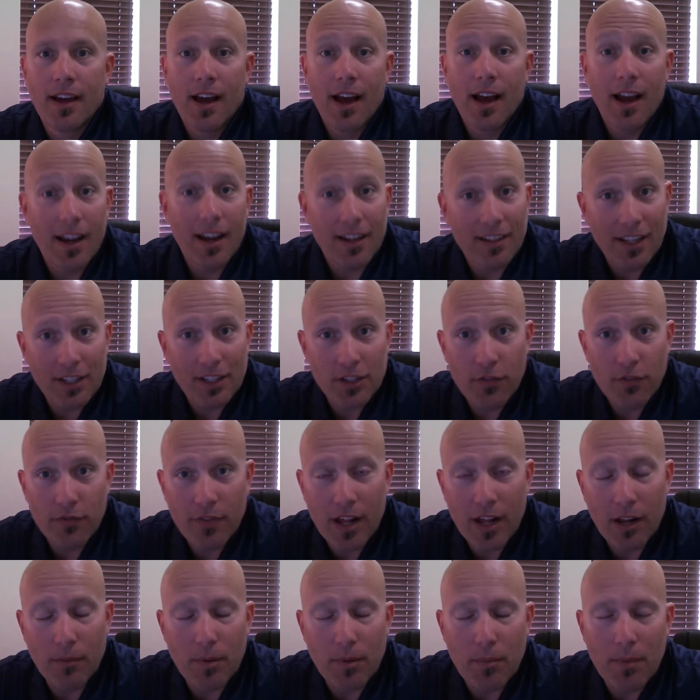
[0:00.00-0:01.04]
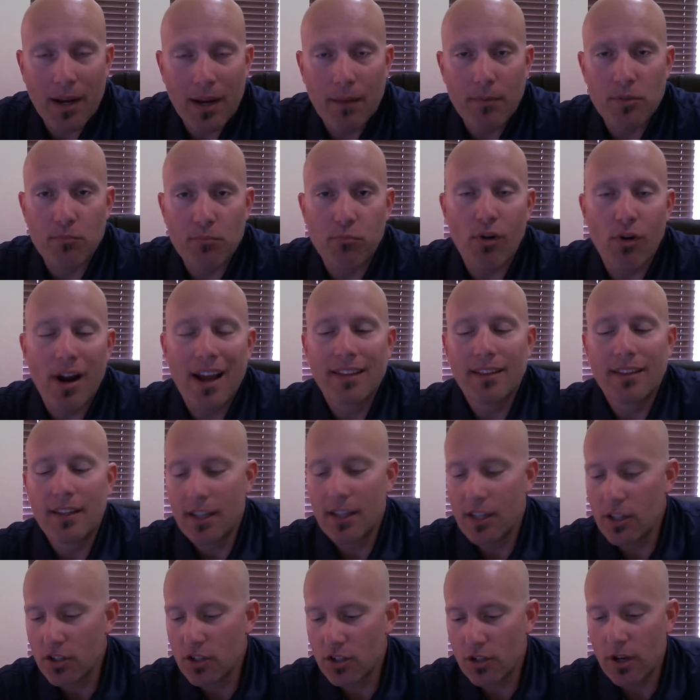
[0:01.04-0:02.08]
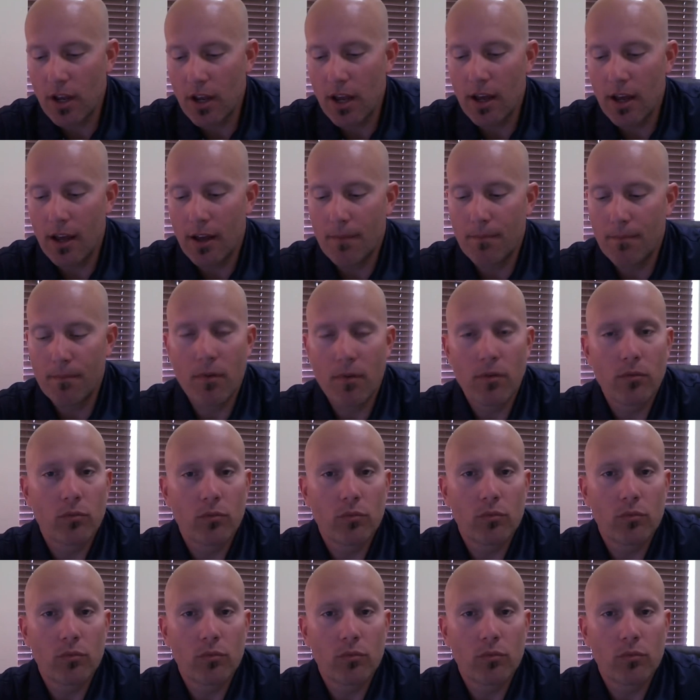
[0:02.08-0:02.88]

Hi, glad you found me. My name is Brad Lynch. Um,